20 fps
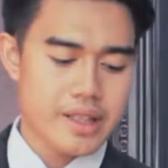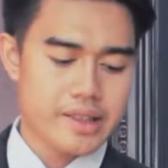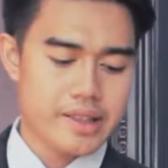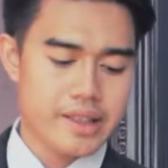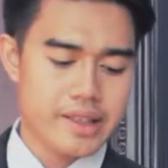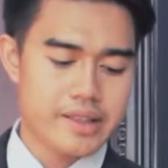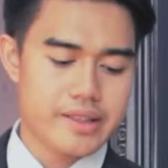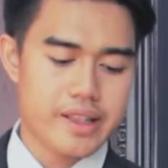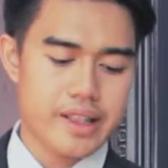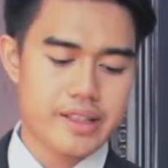
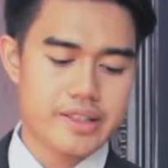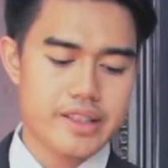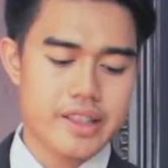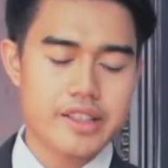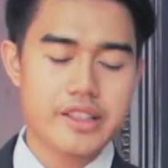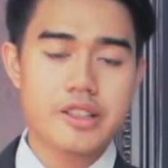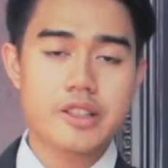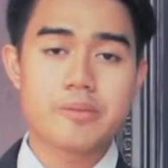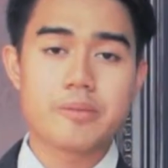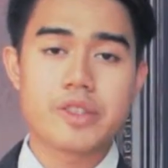says that
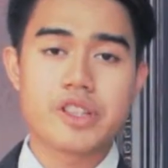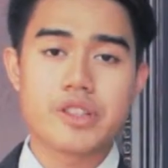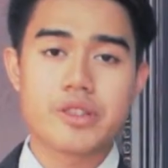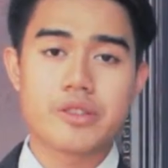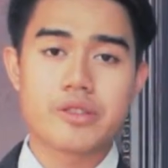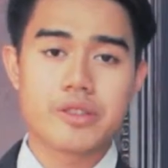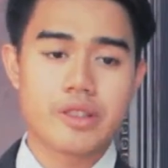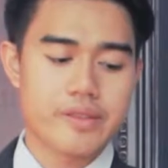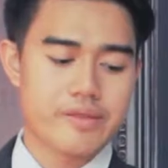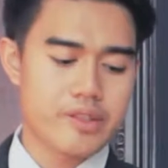gender appears
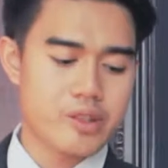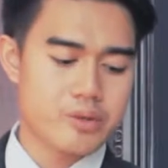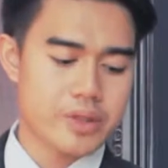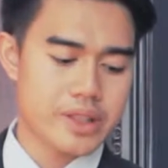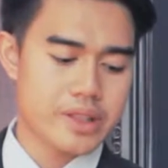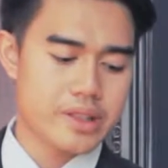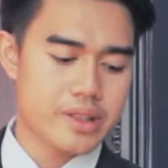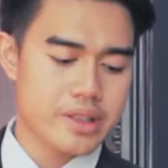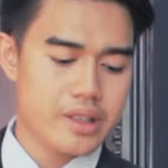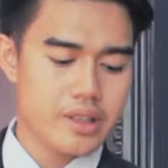to
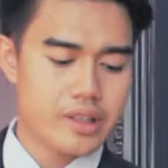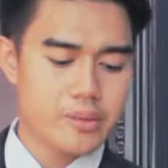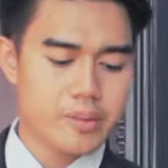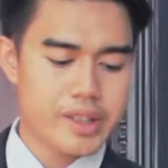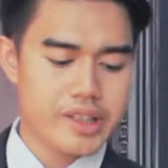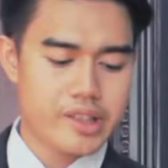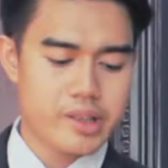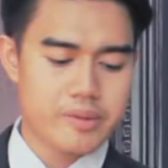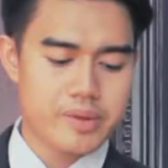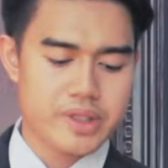influence
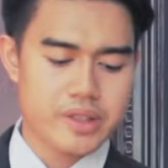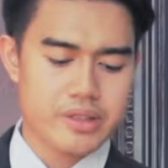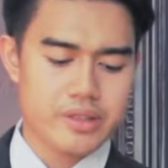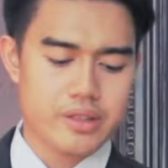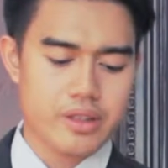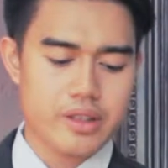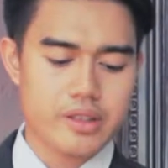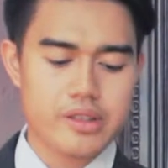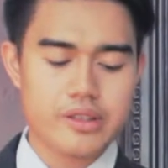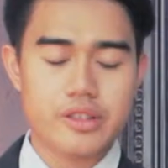
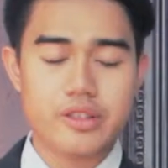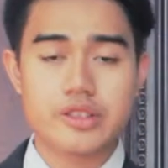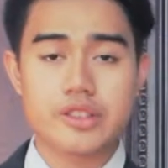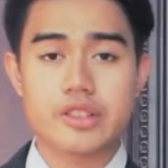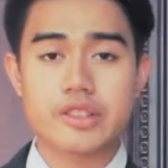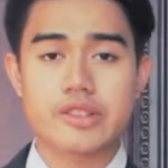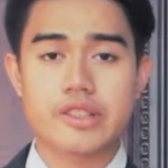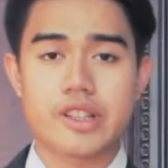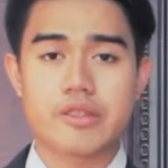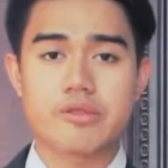participation on
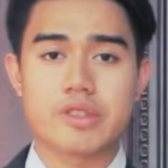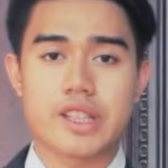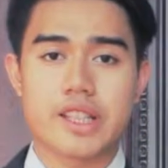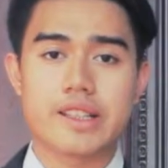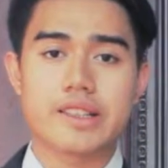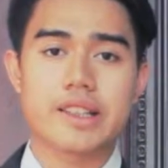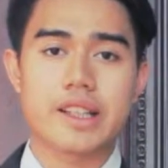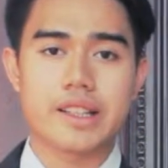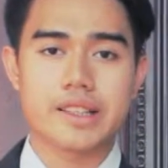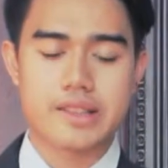social
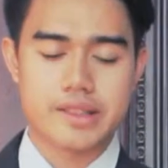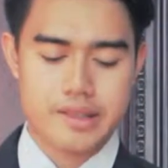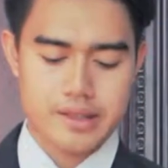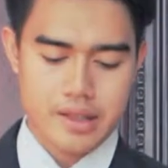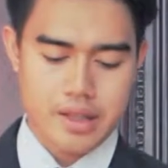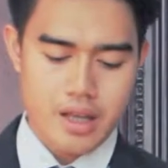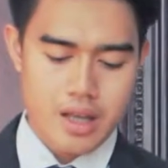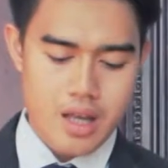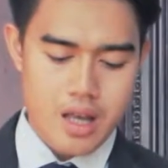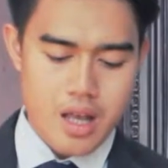networking sites.
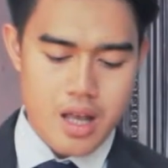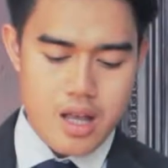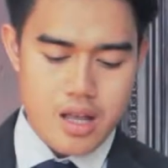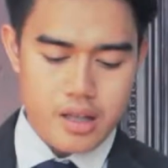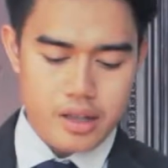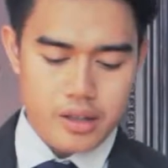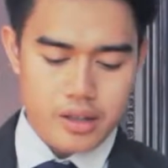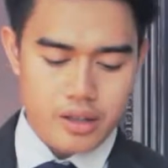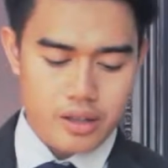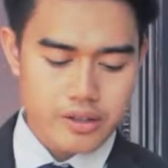
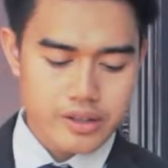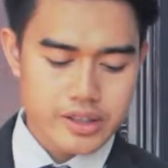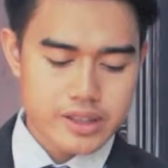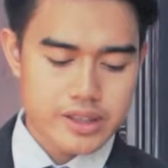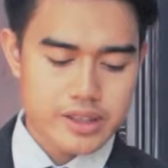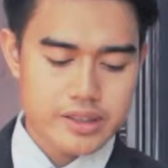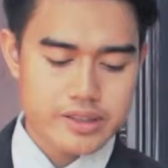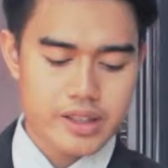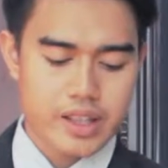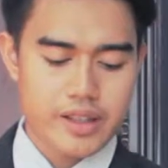Older
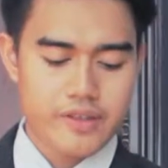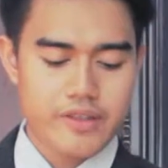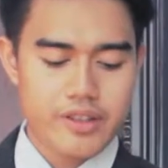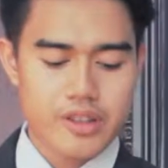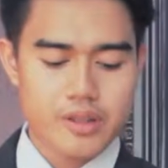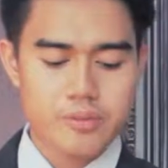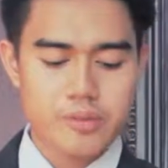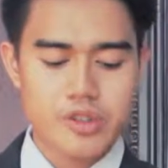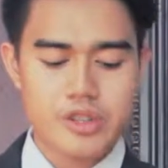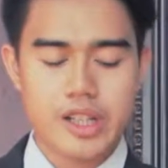girls are
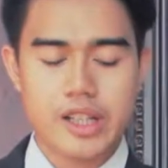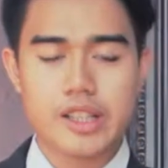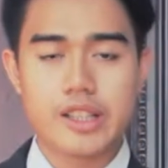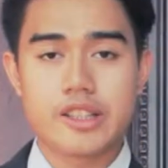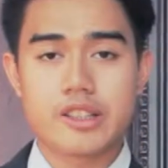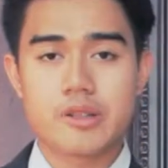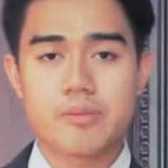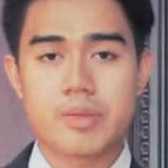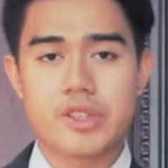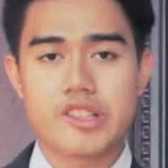far more
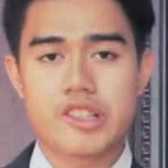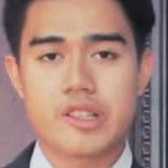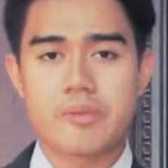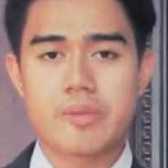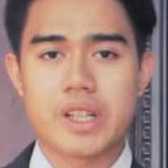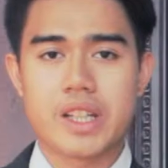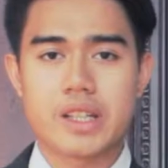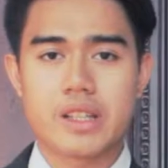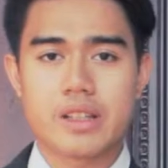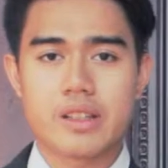likely to
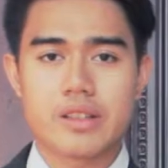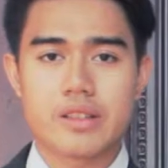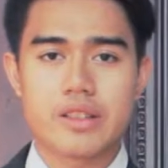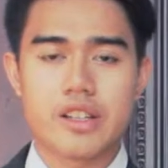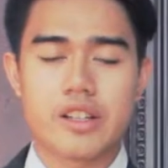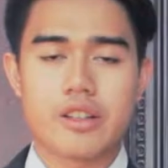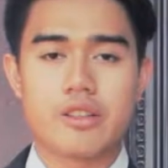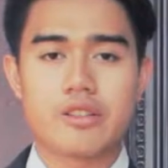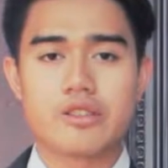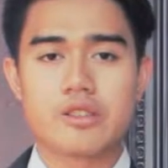participate
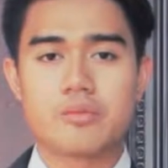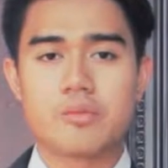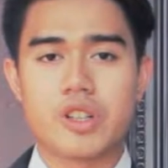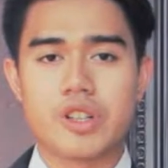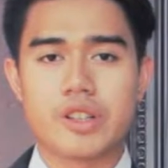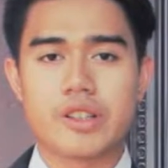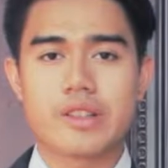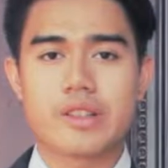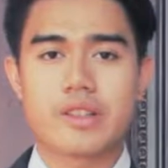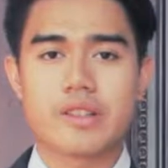than older
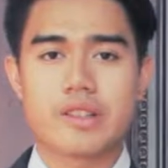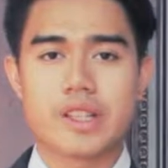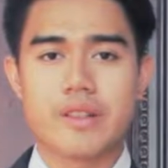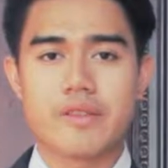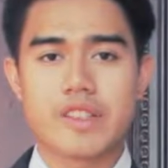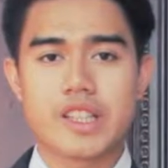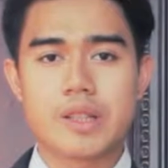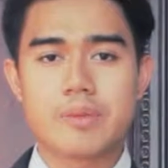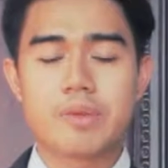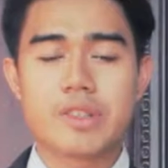boys,
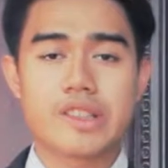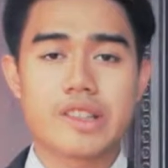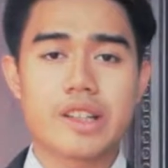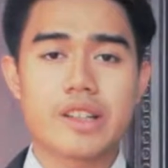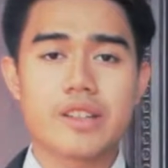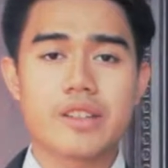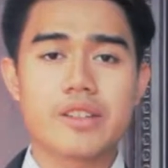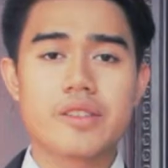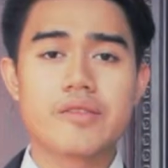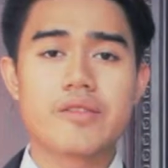
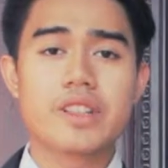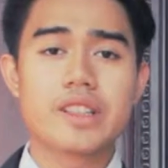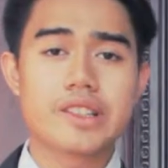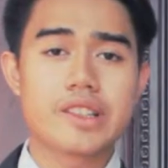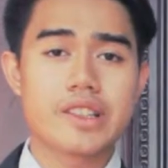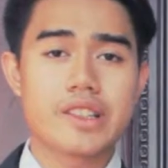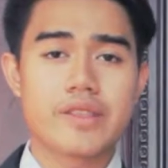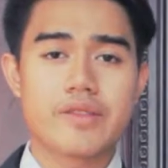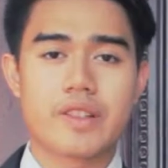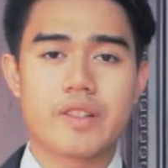70%
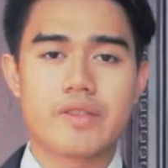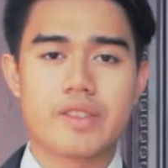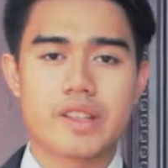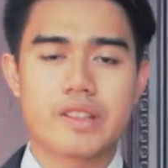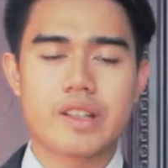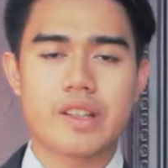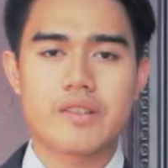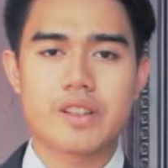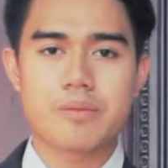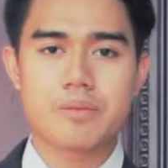versus
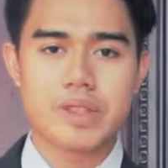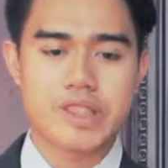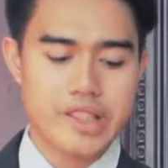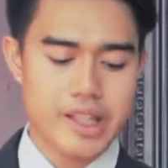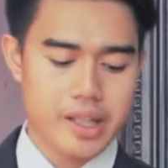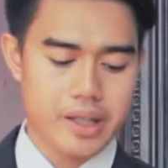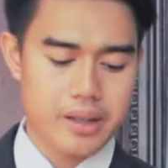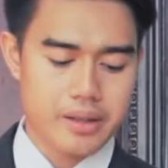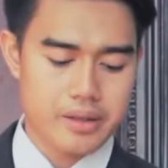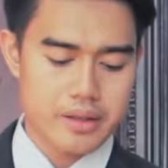
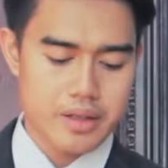57%.